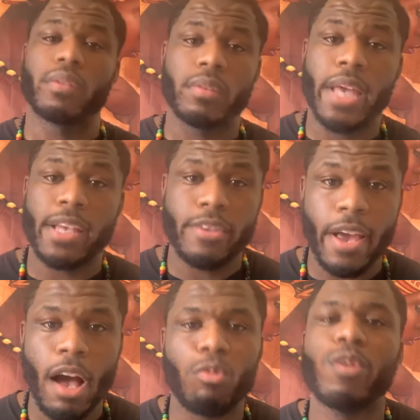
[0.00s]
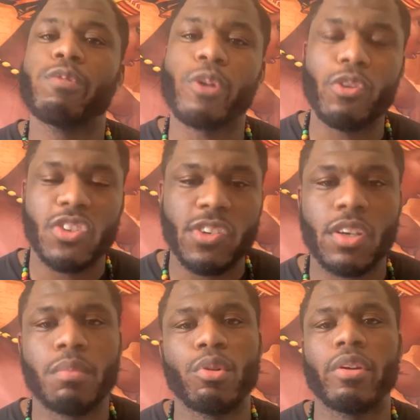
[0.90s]
That child will flourish in the
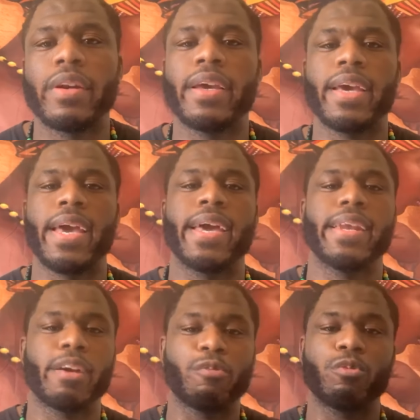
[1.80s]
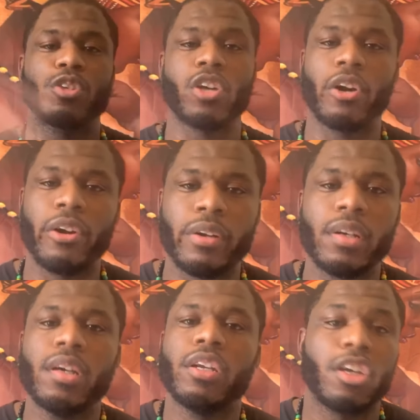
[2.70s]
community, and in return,
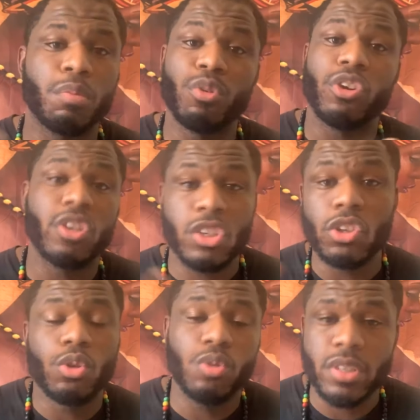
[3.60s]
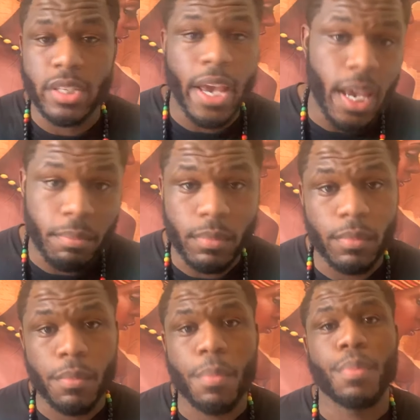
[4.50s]
the community should do the same.
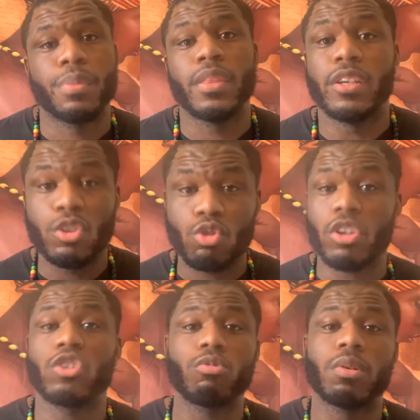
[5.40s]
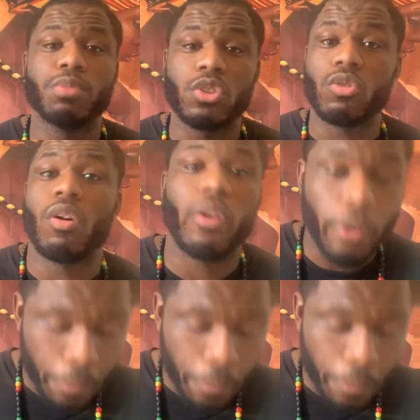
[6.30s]
Then the structure will be stronger.